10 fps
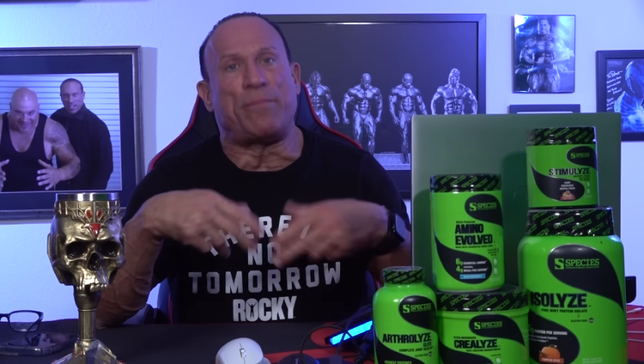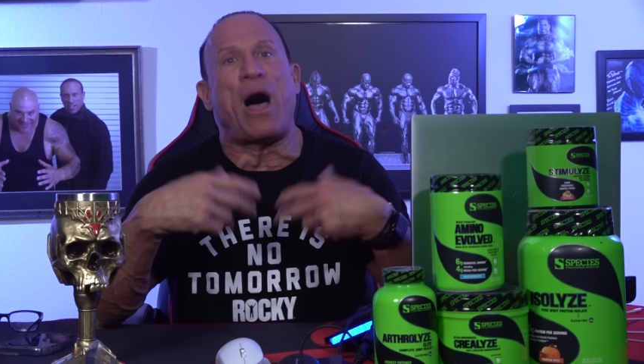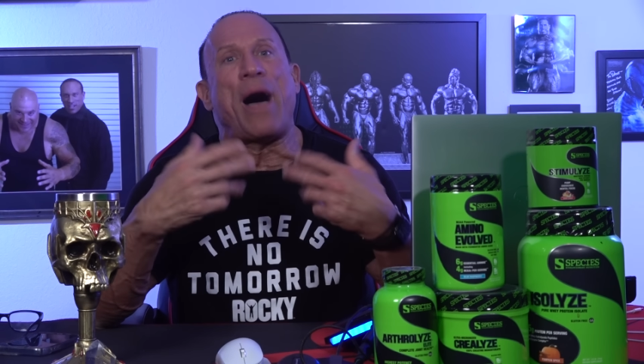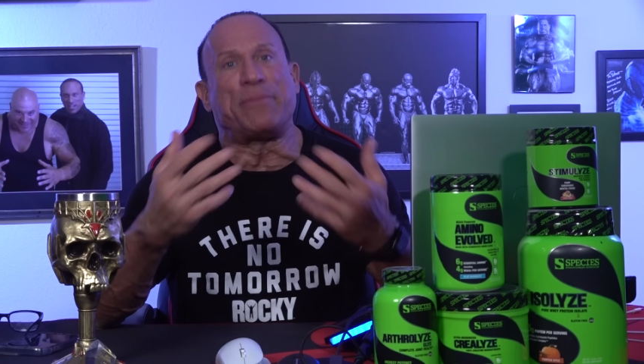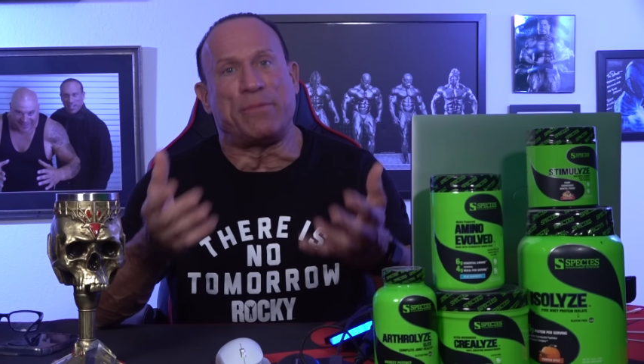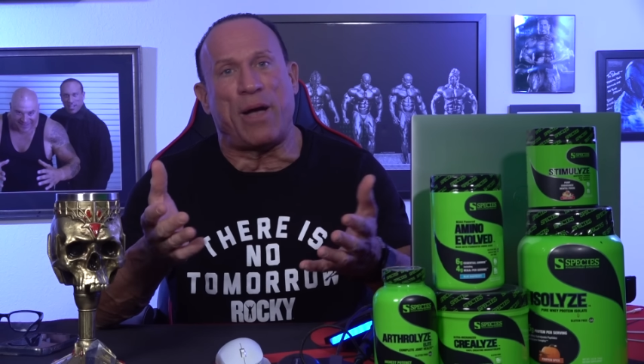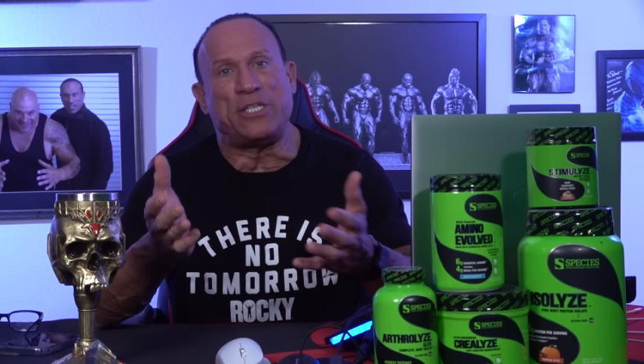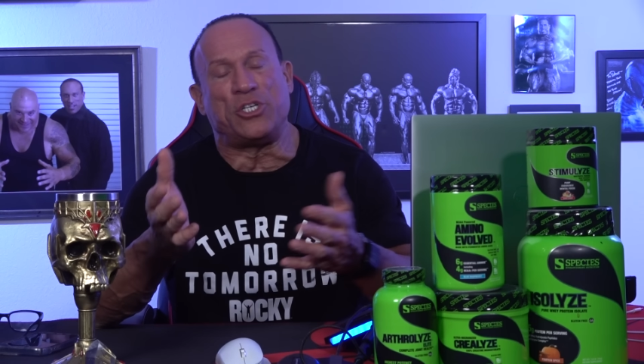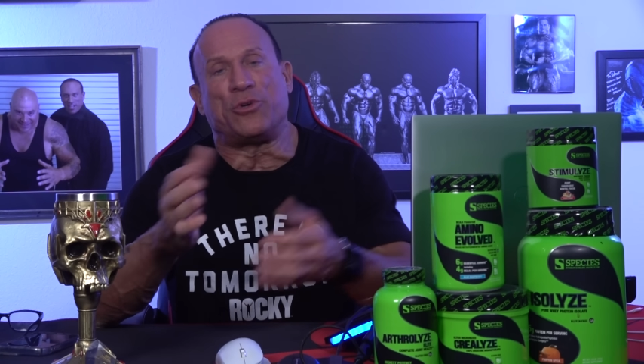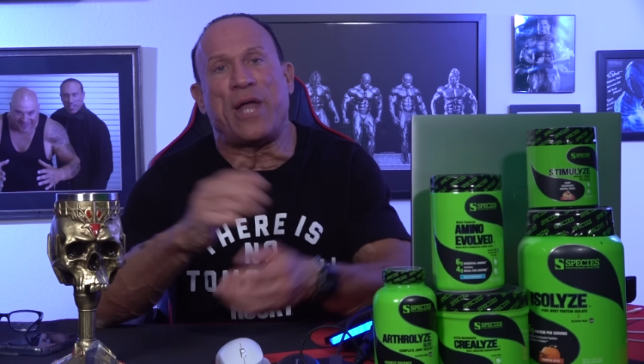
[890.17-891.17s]

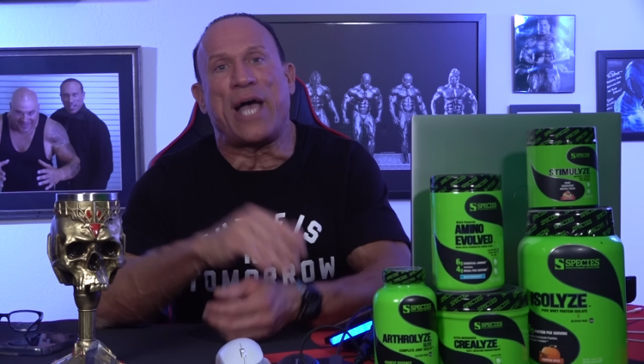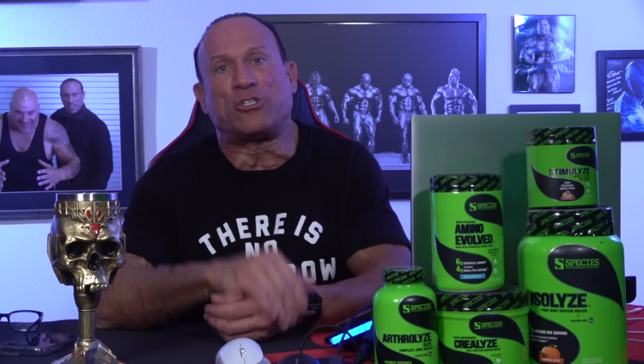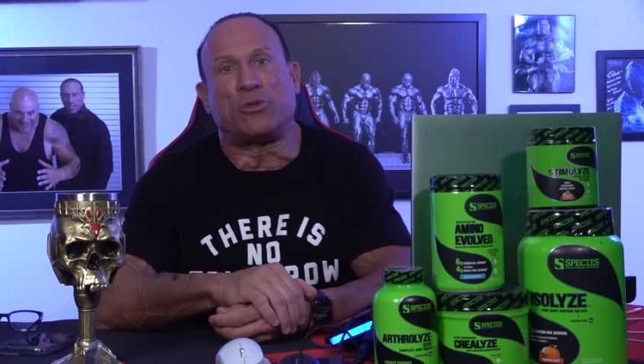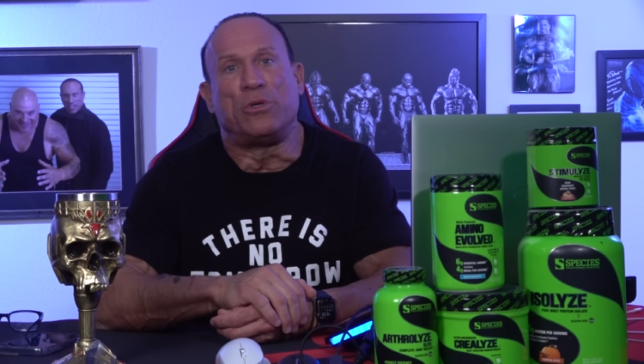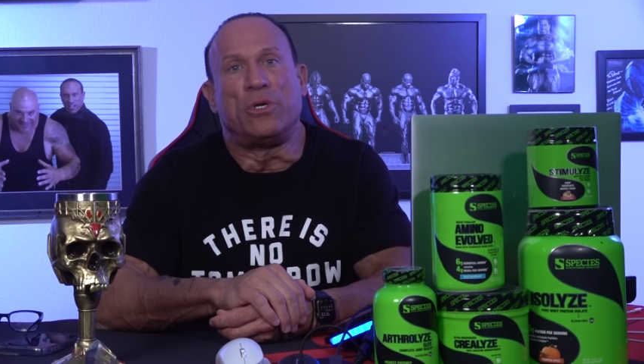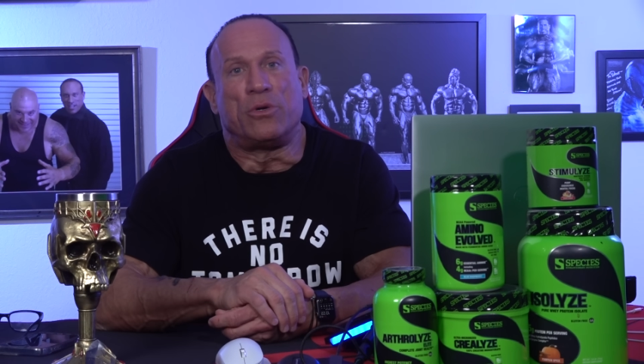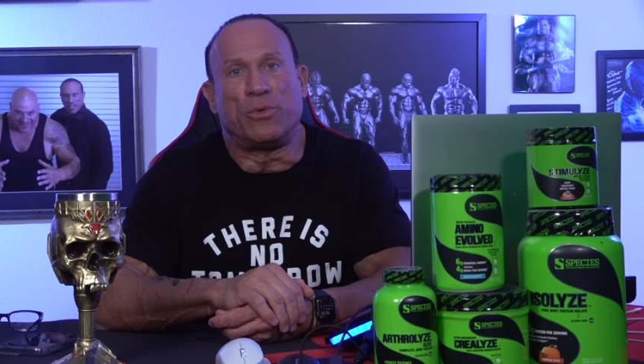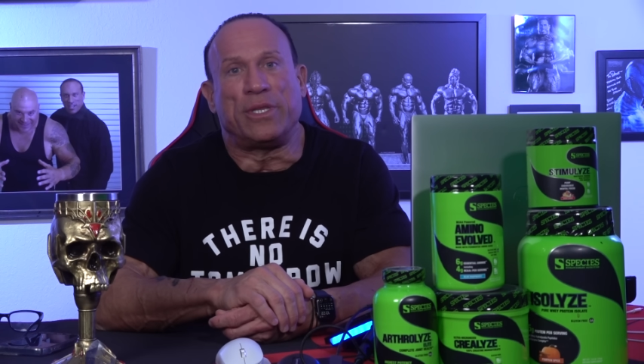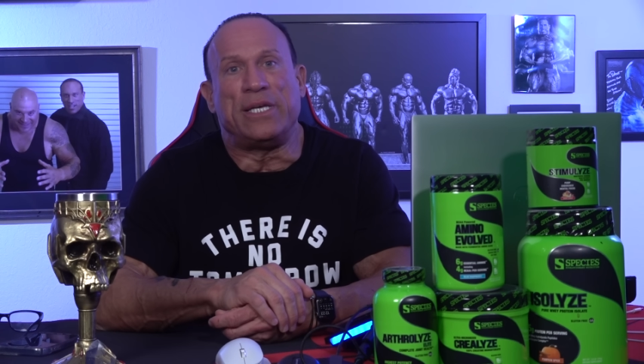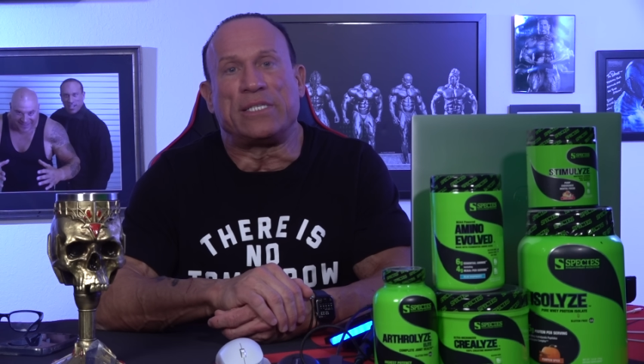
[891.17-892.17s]
optimizing your natural
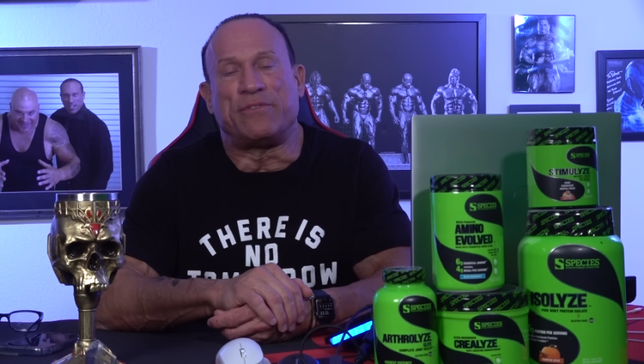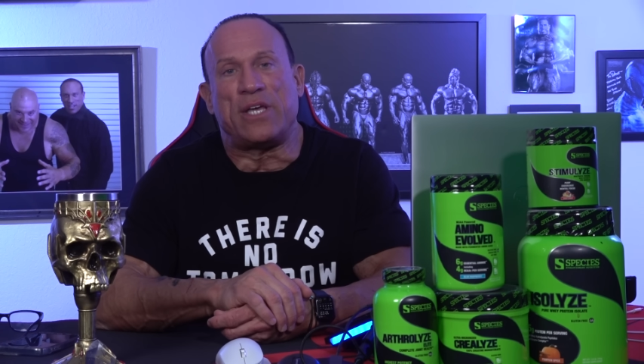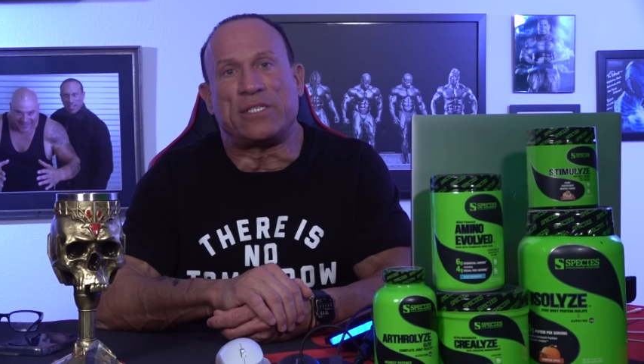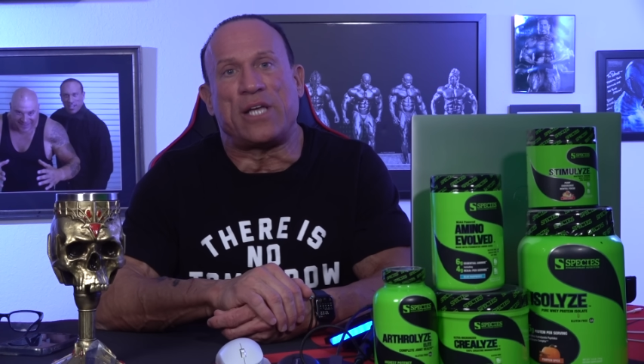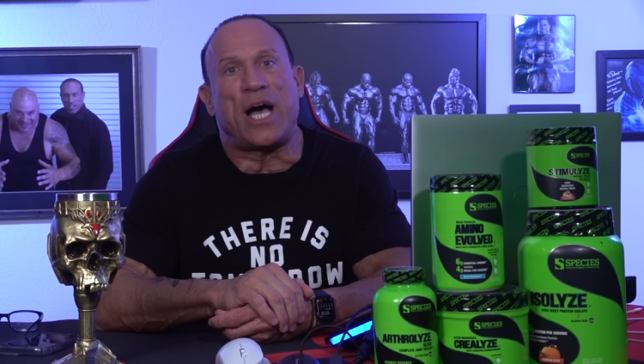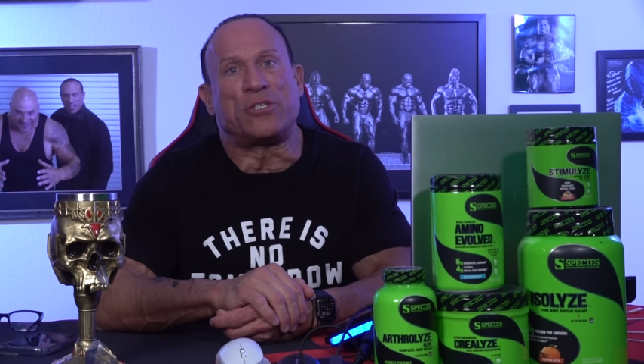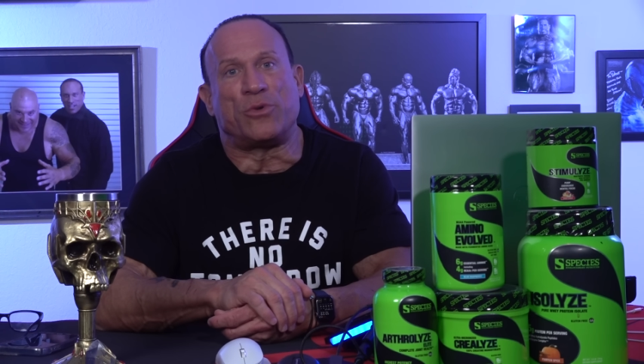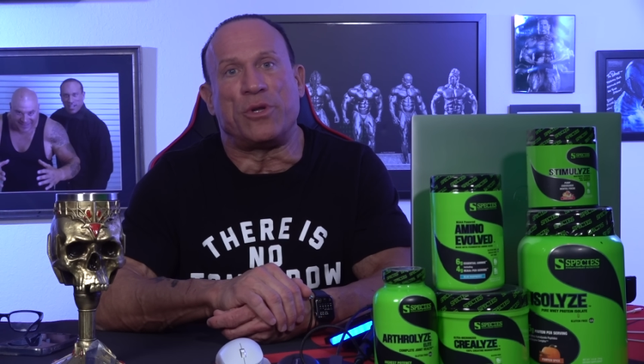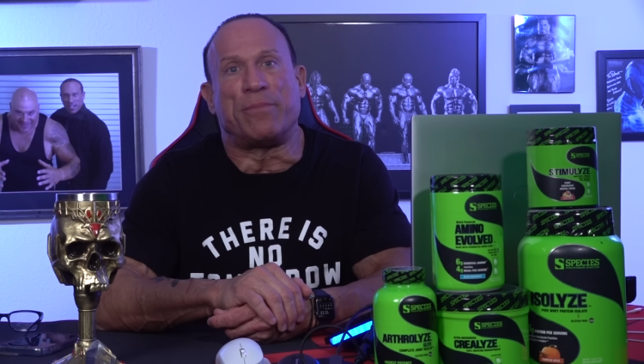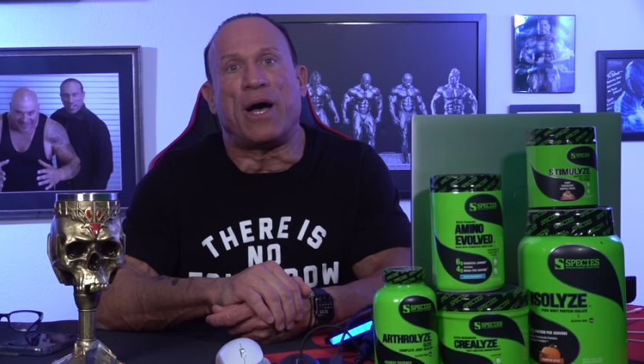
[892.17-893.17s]
release of testosterone
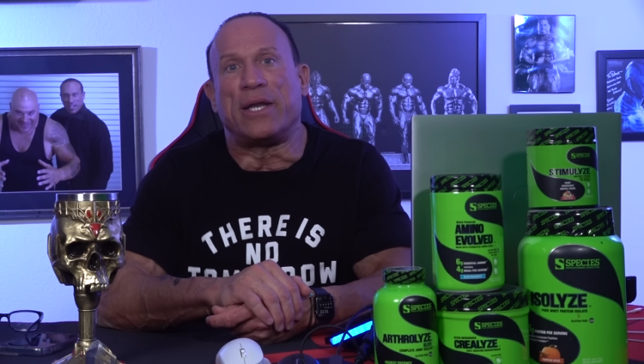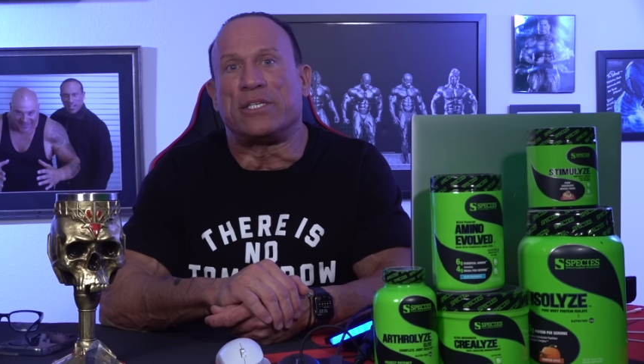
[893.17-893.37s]
in your body.